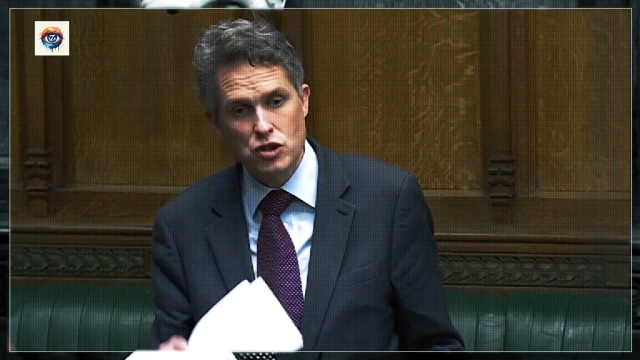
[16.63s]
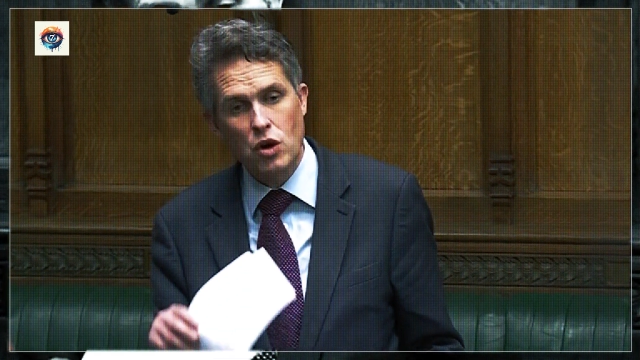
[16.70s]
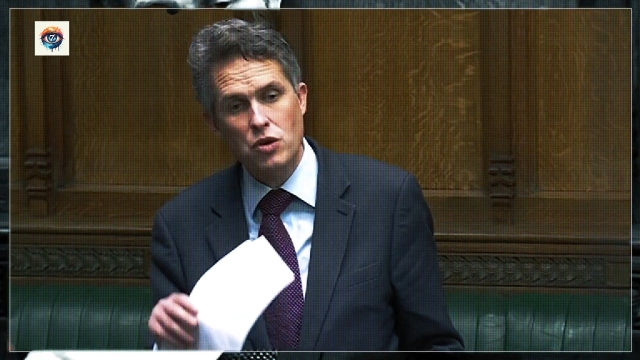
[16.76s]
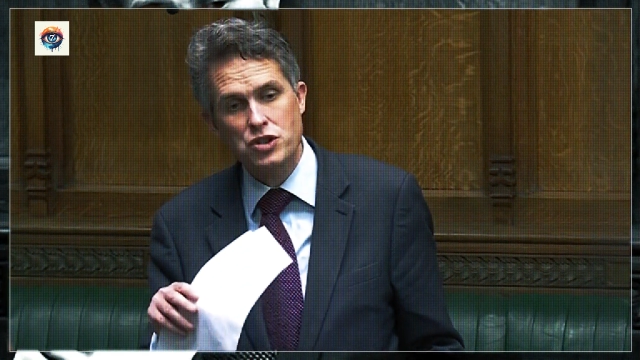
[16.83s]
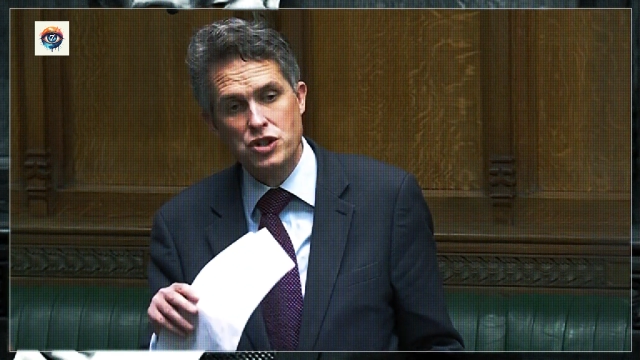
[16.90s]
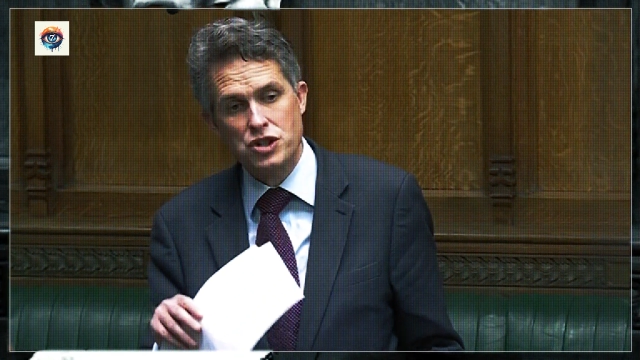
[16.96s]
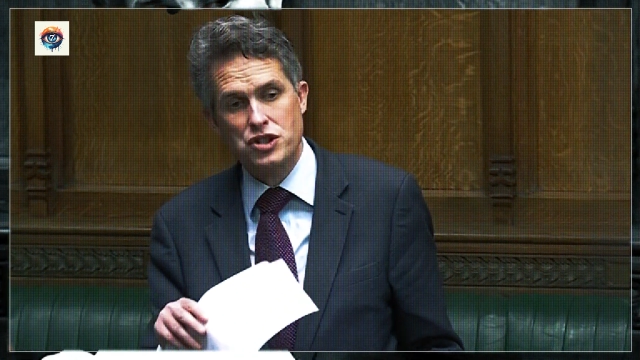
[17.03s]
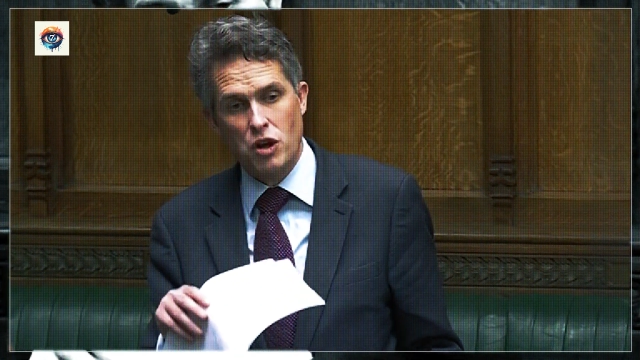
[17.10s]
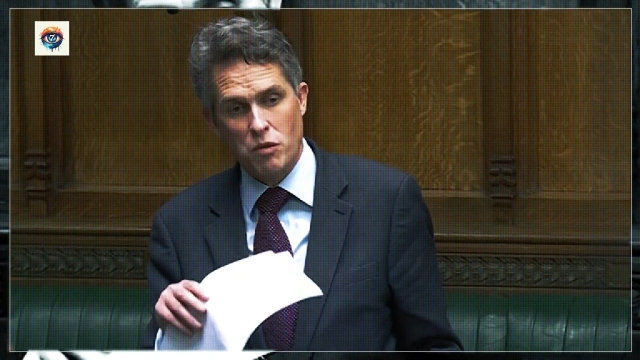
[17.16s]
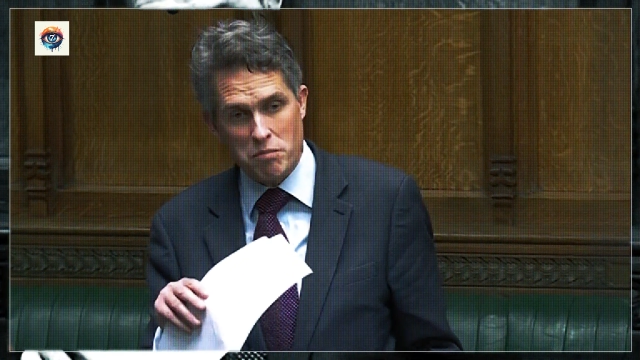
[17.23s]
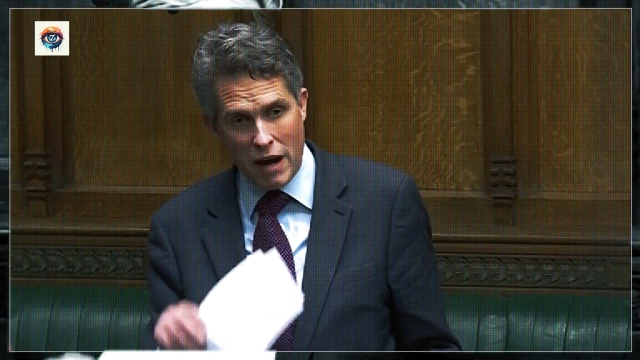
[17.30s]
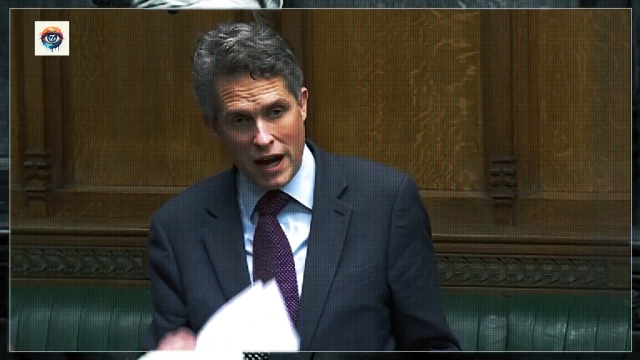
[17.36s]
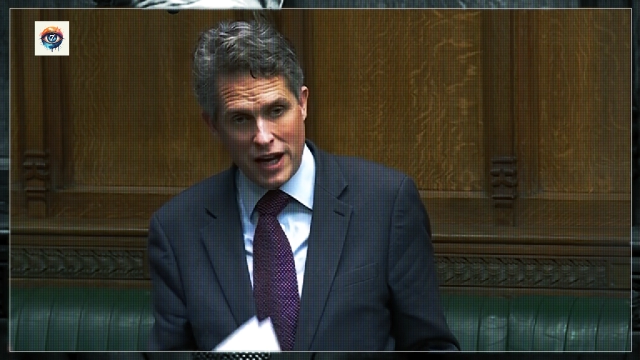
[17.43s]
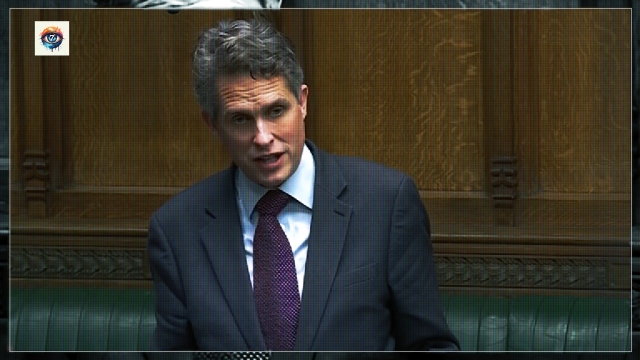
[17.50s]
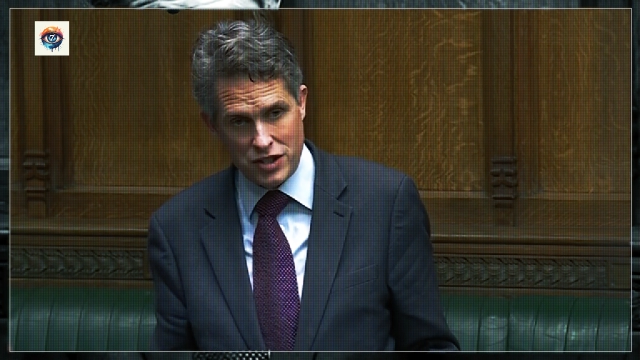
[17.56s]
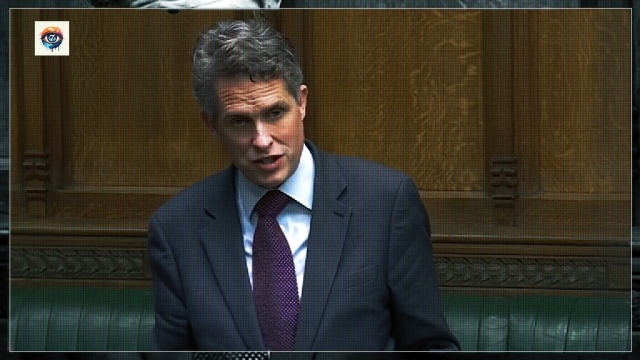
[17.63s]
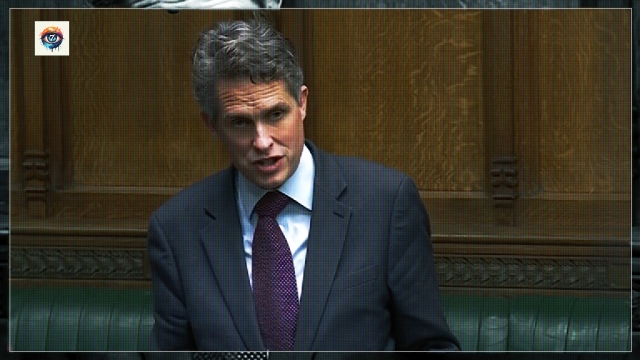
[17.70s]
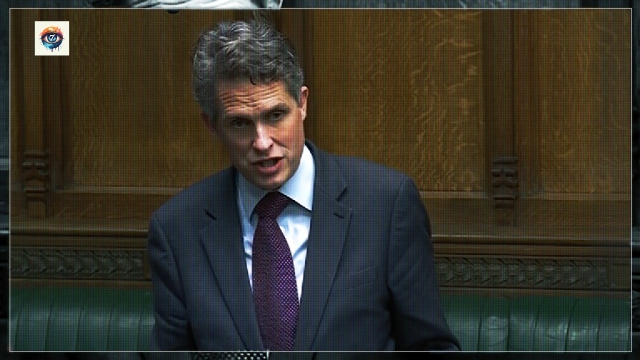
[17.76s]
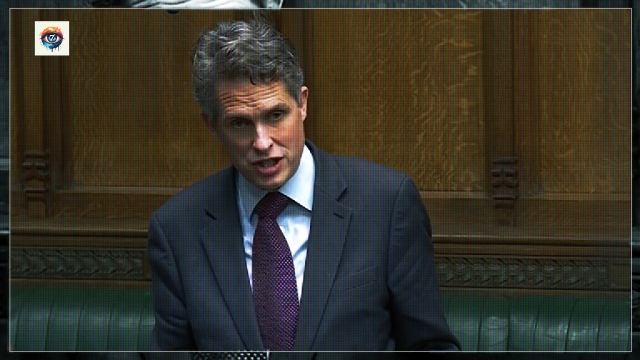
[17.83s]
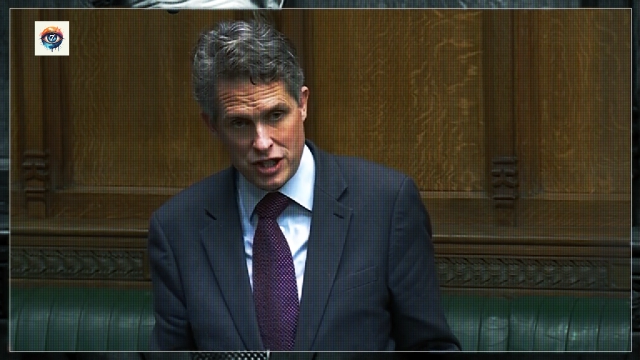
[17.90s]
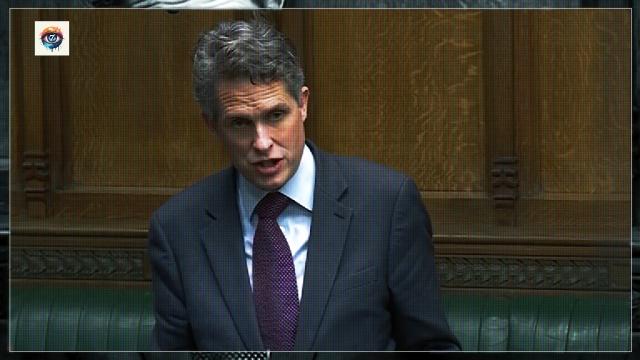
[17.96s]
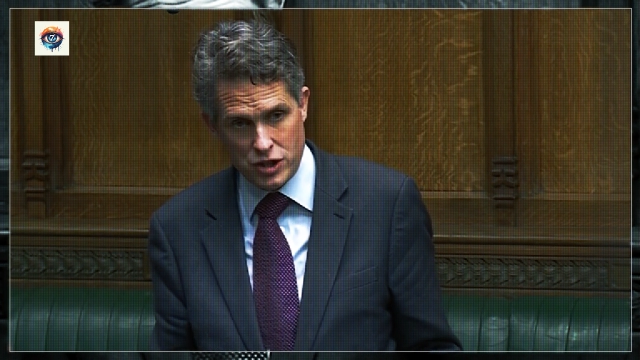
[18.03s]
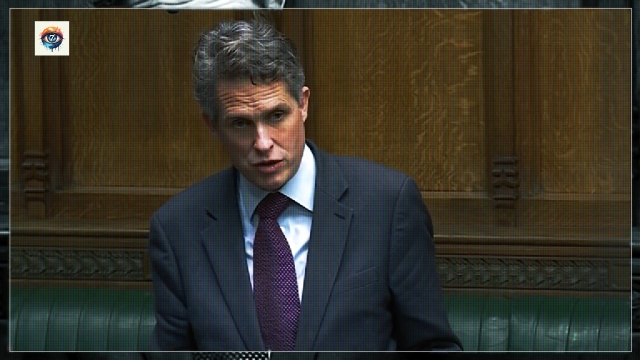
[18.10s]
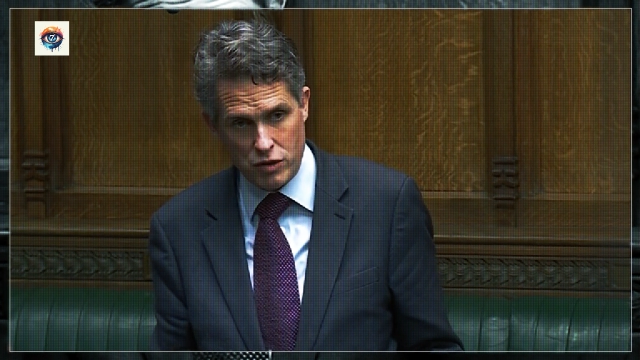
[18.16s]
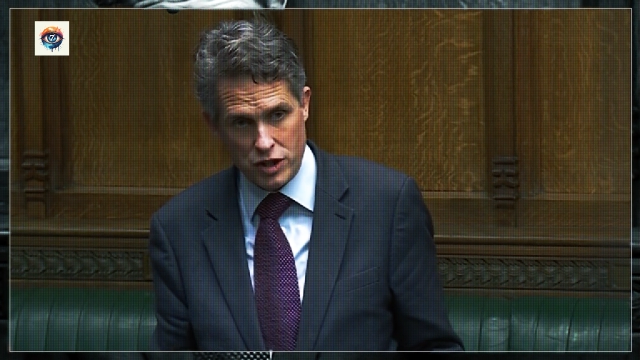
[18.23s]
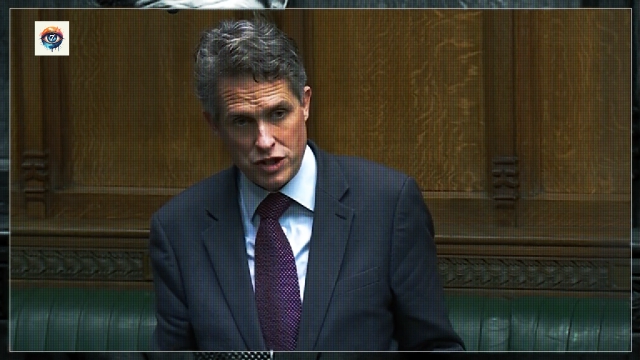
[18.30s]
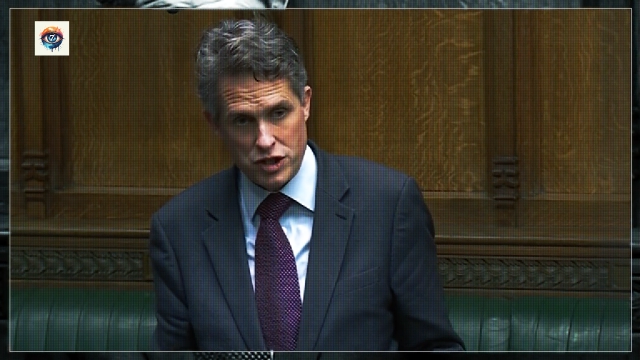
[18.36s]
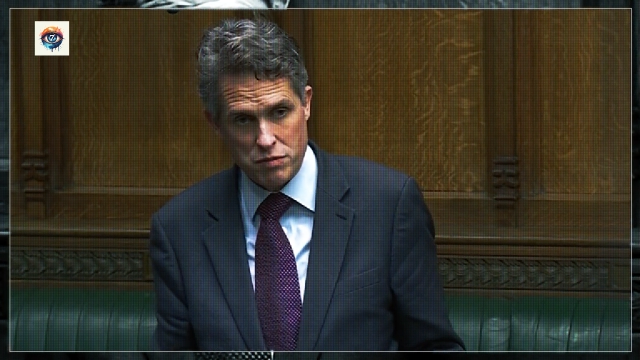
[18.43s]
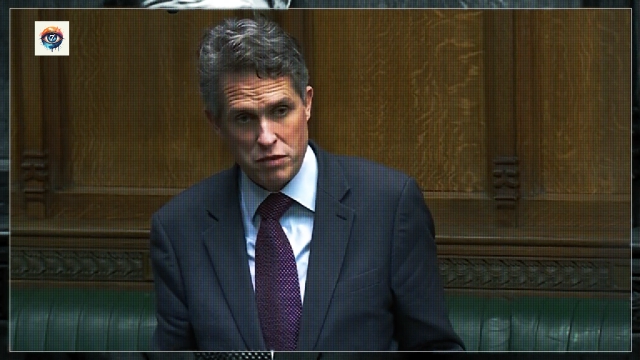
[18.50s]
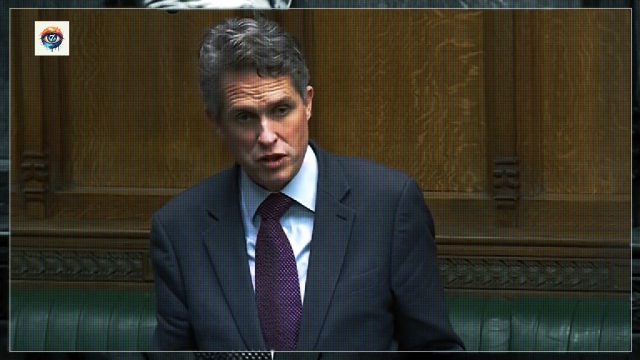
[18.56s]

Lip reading: not just on my constituents,